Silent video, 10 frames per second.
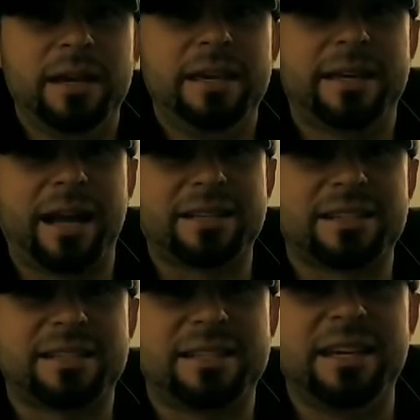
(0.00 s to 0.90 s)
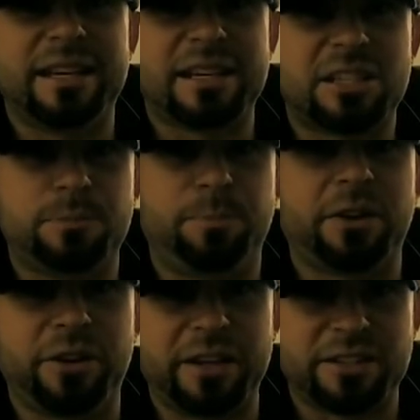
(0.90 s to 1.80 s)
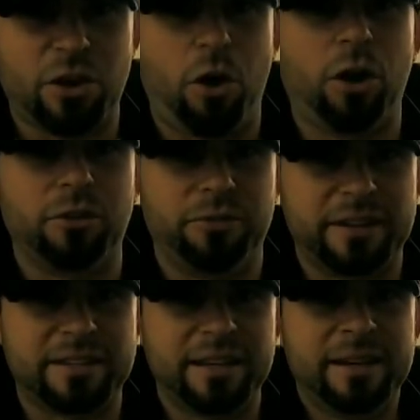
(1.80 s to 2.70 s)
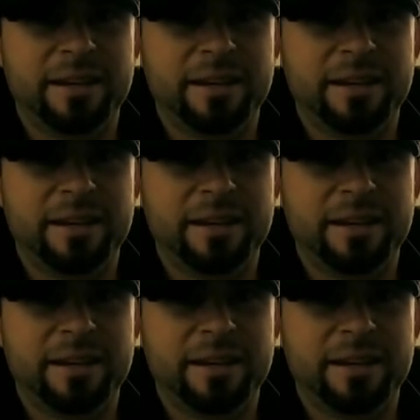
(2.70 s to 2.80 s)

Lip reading: He got to see and experience all of it.